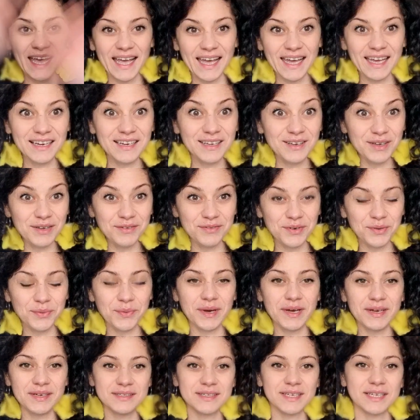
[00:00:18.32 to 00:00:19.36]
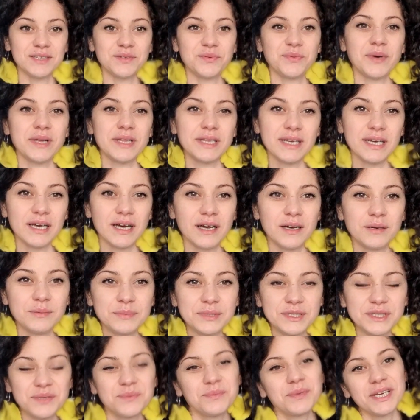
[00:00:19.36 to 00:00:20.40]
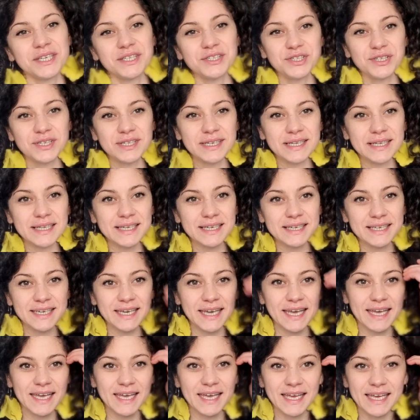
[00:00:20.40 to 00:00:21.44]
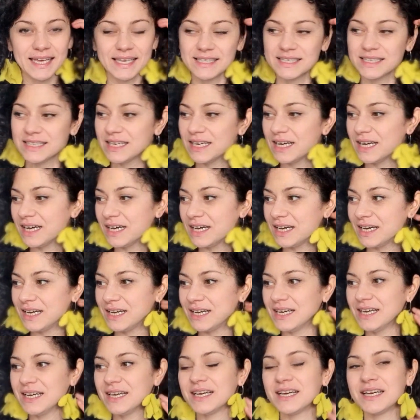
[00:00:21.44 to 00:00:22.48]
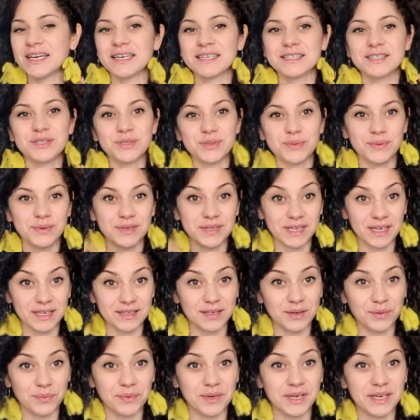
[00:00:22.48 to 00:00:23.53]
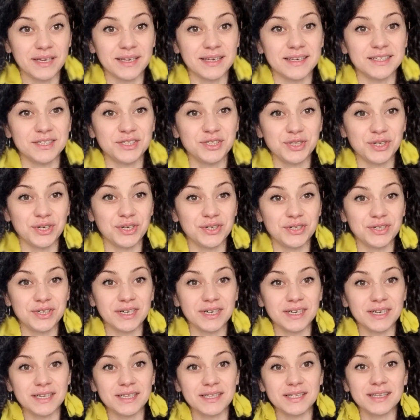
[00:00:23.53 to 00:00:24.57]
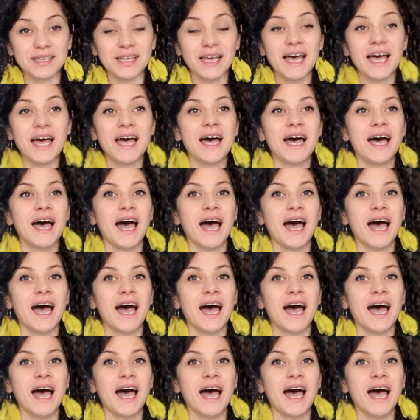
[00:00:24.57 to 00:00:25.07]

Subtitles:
Hello everyone and welcome to my channel again, to another weekly journal.